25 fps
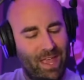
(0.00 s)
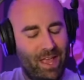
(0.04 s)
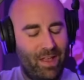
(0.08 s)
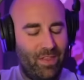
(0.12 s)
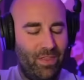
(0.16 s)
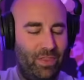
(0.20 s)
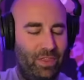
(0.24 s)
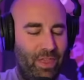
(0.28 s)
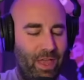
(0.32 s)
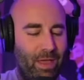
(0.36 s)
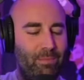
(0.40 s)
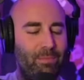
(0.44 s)

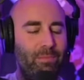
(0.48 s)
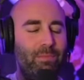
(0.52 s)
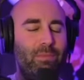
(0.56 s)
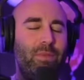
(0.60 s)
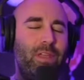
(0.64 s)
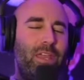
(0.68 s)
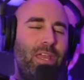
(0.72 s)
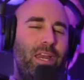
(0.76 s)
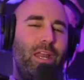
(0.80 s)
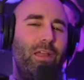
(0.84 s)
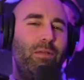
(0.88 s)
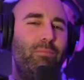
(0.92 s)
Them
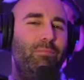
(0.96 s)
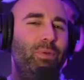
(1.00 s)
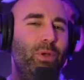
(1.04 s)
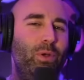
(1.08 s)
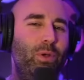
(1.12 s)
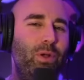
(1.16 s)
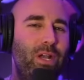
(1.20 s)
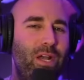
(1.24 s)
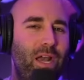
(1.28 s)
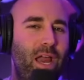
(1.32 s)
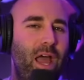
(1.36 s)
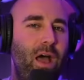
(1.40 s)
getting
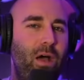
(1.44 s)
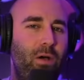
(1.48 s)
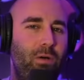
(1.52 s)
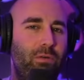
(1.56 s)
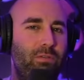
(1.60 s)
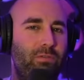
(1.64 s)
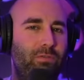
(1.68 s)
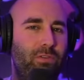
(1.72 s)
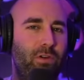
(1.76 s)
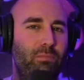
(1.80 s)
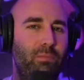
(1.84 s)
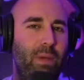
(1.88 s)
booted out
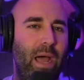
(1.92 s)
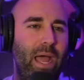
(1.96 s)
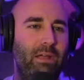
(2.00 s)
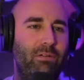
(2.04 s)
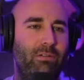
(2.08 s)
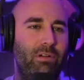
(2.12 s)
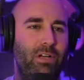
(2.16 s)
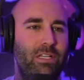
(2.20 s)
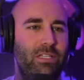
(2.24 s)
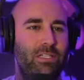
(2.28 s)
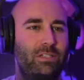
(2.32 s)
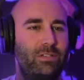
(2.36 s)
for
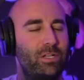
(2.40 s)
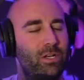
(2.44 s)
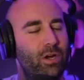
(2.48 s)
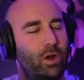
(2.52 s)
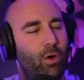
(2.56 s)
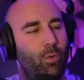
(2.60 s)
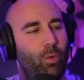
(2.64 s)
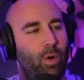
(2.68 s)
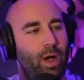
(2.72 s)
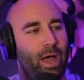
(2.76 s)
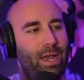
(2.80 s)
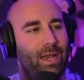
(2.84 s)
migrants, you know
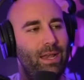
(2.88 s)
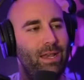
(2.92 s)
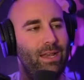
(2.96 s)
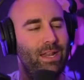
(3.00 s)
what?